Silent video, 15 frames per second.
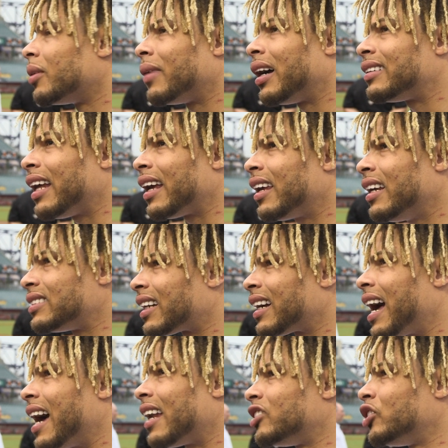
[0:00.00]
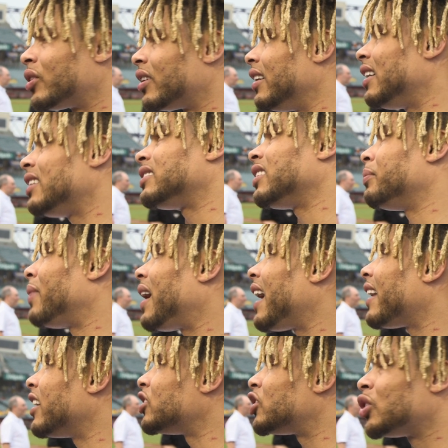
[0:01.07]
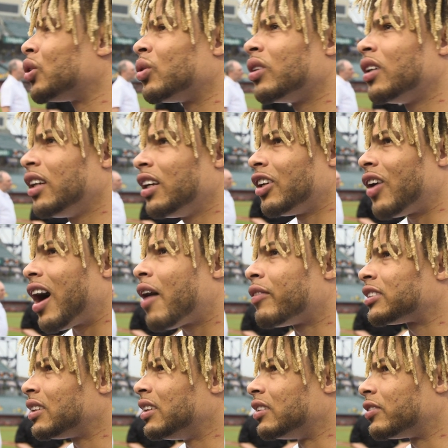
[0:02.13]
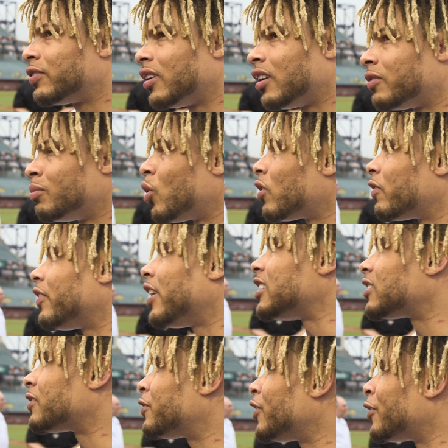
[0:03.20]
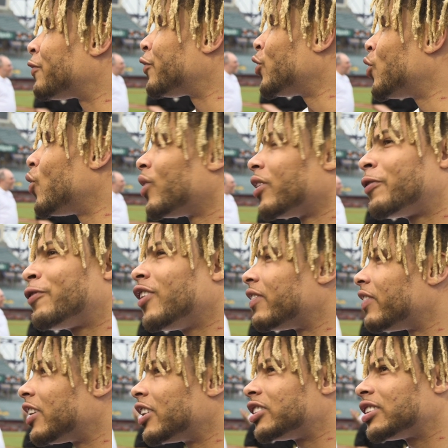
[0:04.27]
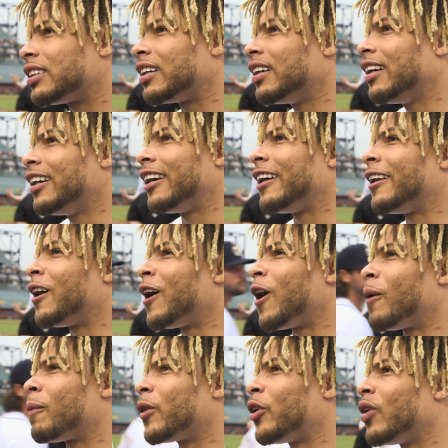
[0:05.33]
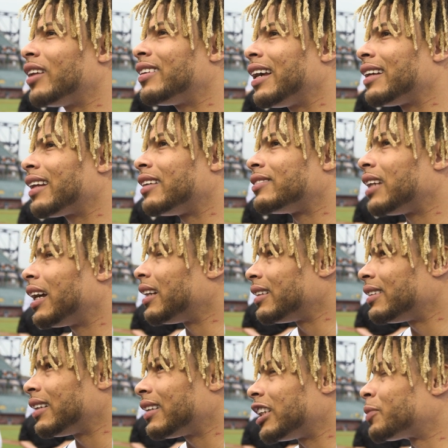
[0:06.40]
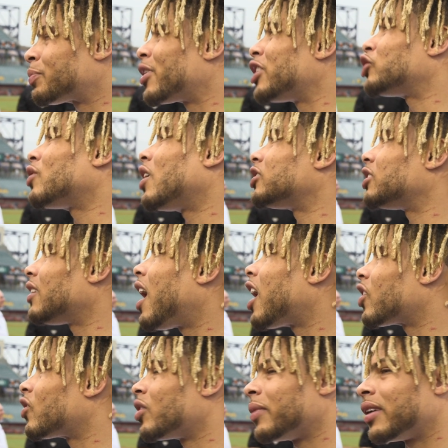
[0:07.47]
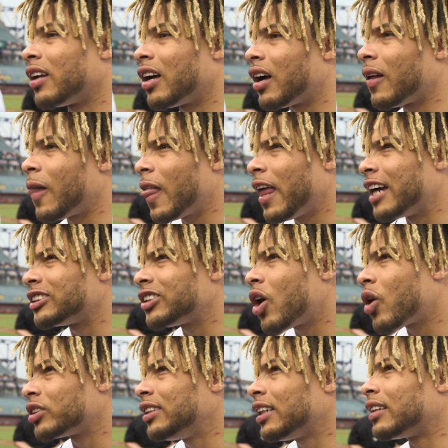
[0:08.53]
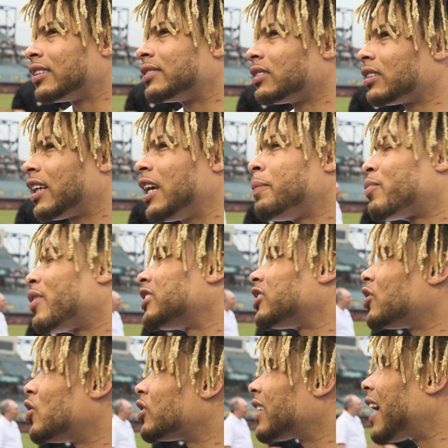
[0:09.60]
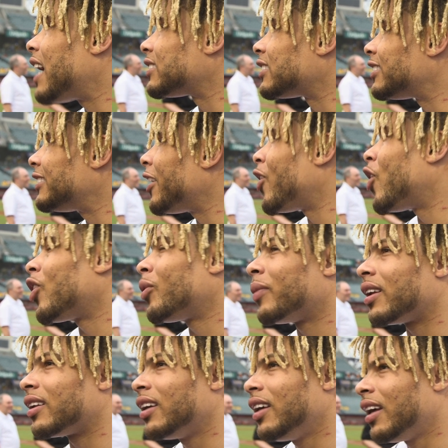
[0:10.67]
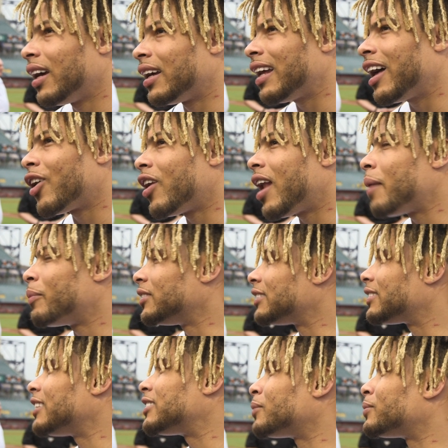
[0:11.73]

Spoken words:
I think he's a guy that you can easily buy into. You know, obviously, he's full of motivation, full of fuel, and full of energy. And you know, I think that spreads throughout your locker room. And as long as he can keep pressing those guys and stay on them, and not only that, but just get